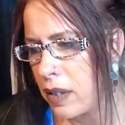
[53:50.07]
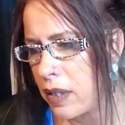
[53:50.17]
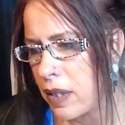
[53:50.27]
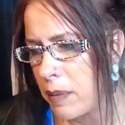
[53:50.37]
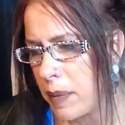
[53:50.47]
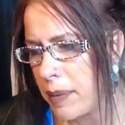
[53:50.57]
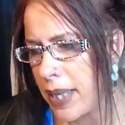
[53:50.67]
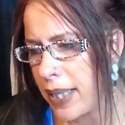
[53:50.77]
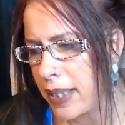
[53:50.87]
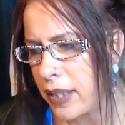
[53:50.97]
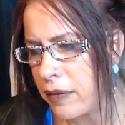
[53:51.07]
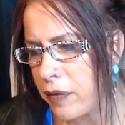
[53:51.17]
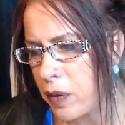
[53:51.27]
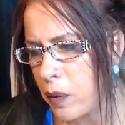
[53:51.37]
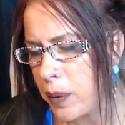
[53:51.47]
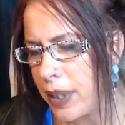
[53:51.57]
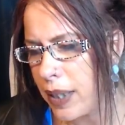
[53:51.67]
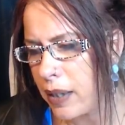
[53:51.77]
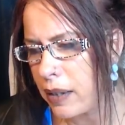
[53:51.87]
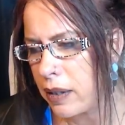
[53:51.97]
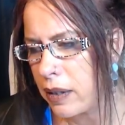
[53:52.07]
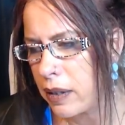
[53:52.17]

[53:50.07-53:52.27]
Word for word: Some people hang deer for a week.